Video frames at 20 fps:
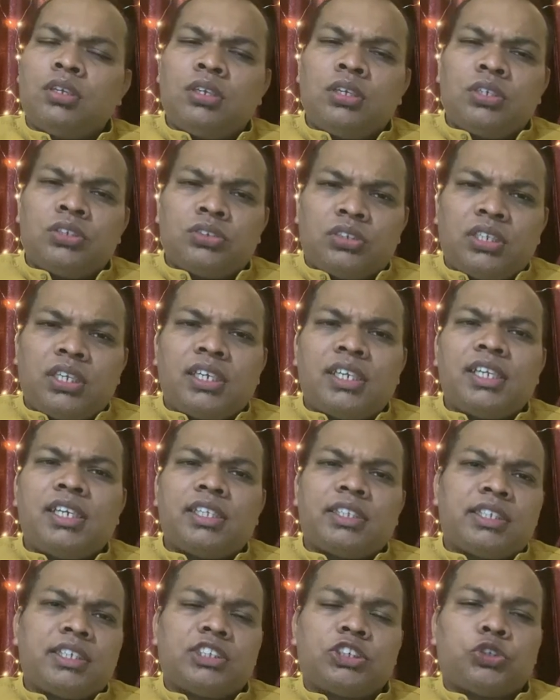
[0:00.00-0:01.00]
So then
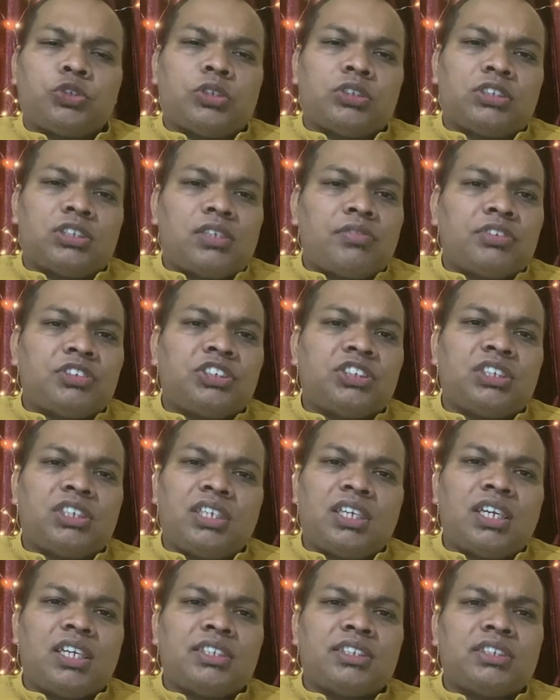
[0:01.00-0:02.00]
Lily thinks to herself and she
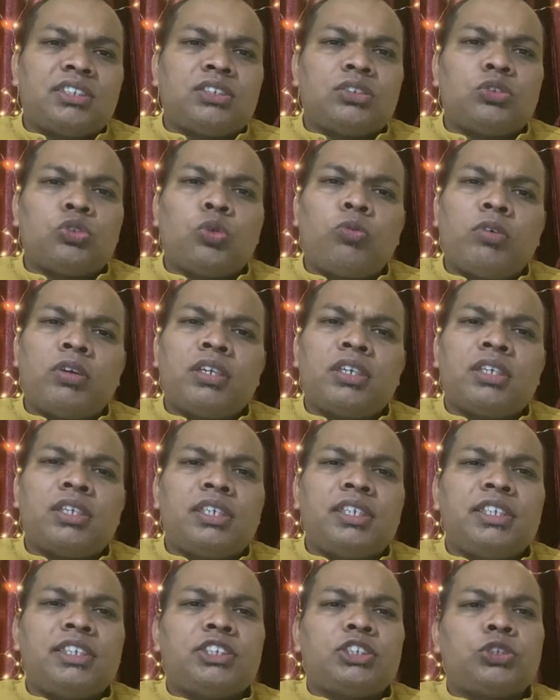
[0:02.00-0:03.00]
realizes no one
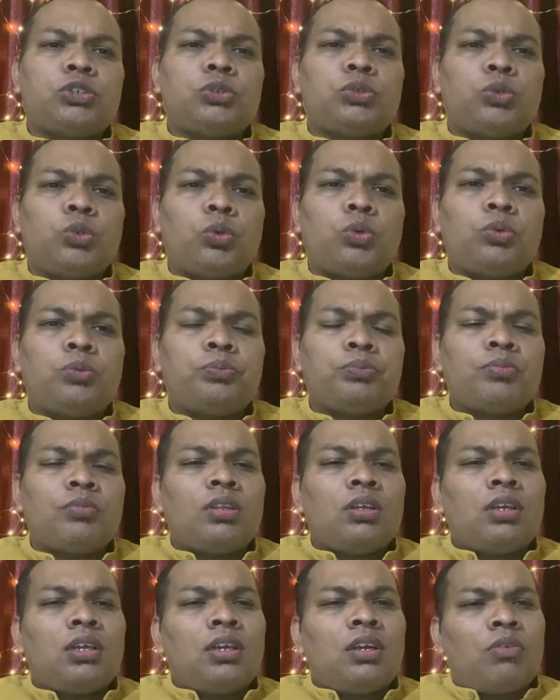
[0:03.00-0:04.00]
needs to know
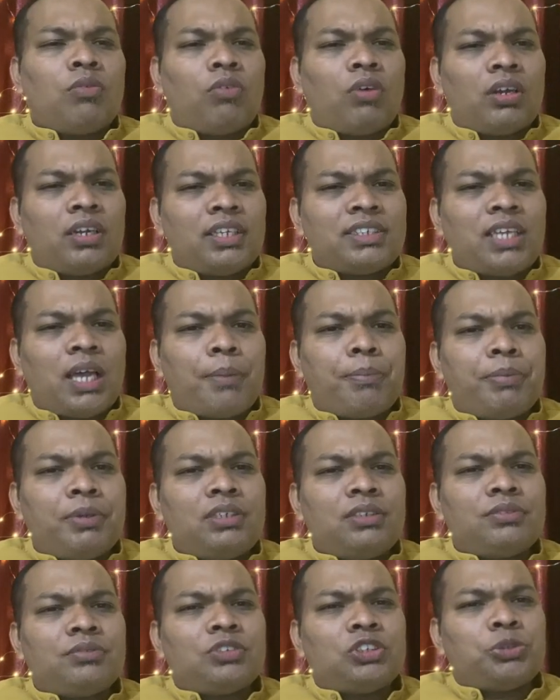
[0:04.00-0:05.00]
what has
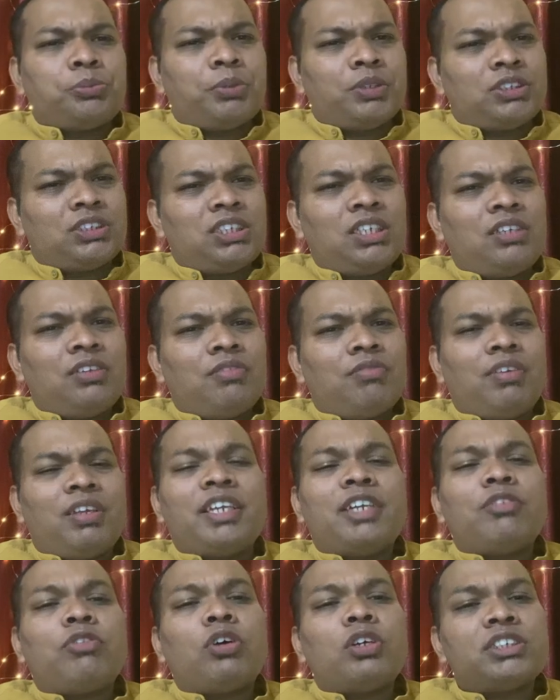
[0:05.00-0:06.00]
happened, especially when
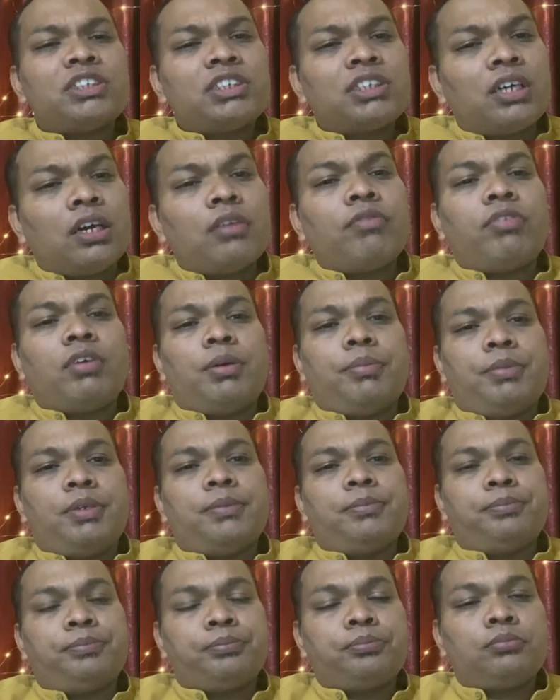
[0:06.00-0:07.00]
it wasn't confirmed.
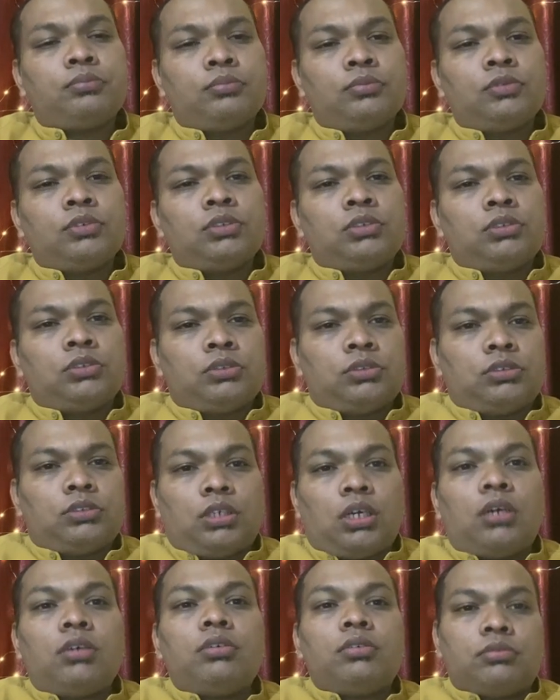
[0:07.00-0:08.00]
So
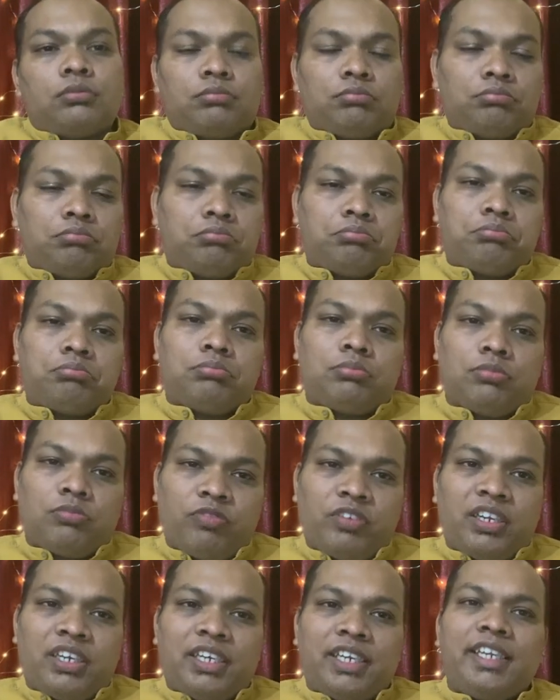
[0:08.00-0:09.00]
now,
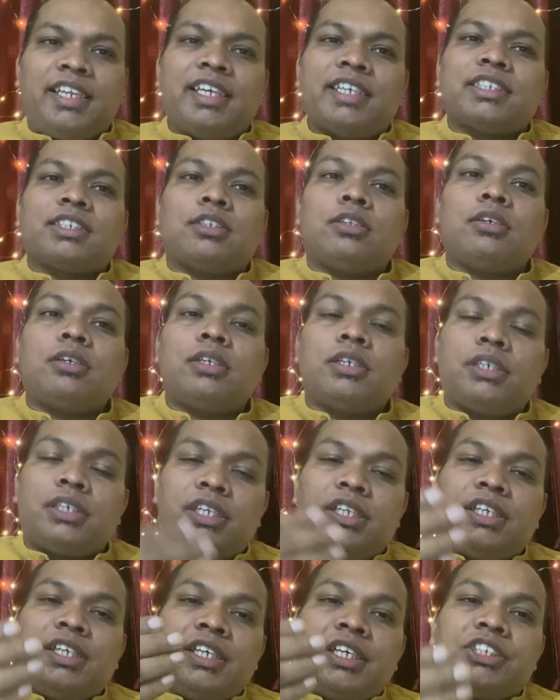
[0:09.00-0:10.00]
when Lily has learned
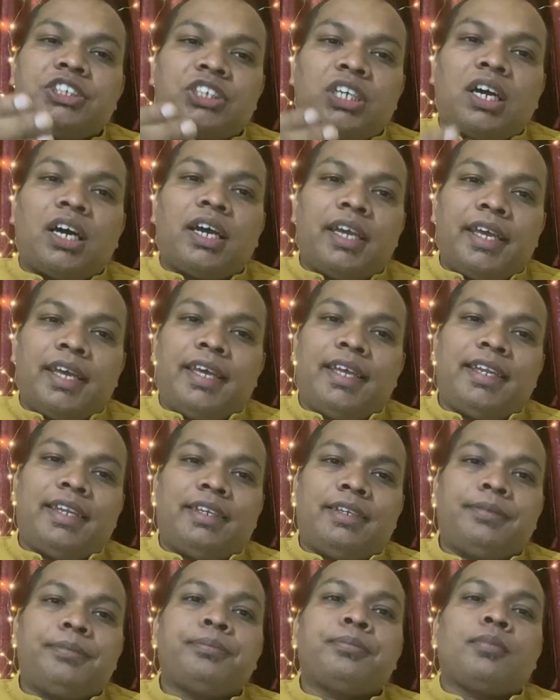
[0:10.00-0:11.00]

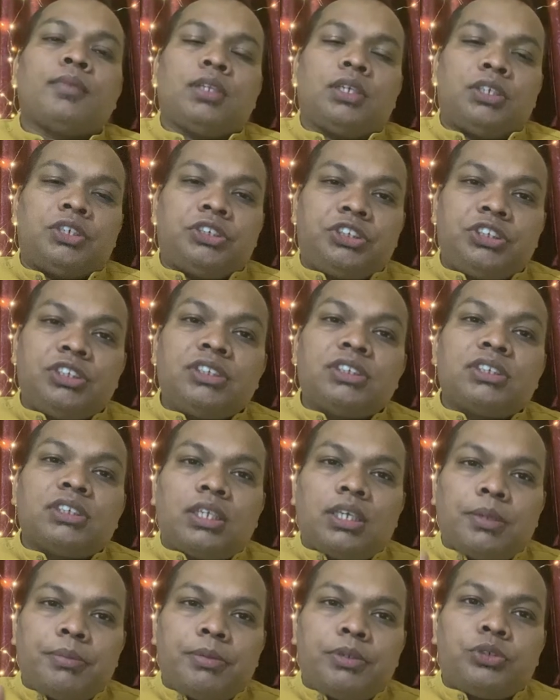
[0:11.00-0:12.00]
THIN, she is
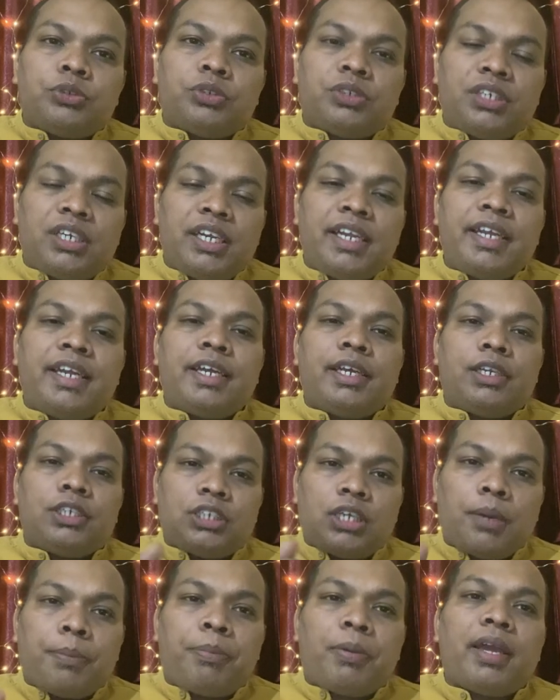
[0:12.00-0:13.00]
able to
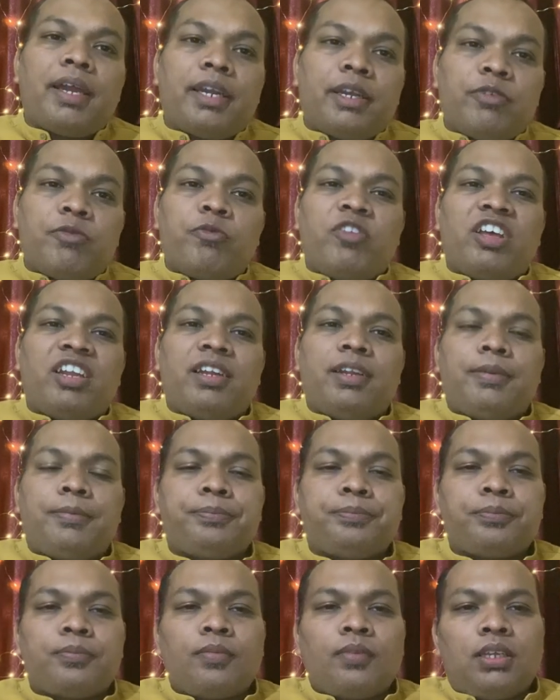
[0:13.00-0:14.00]
apply it well
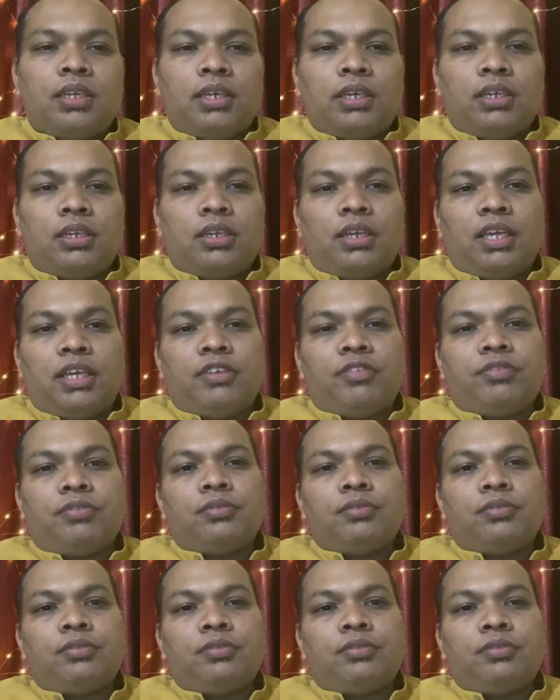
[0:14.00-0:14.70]
in her life.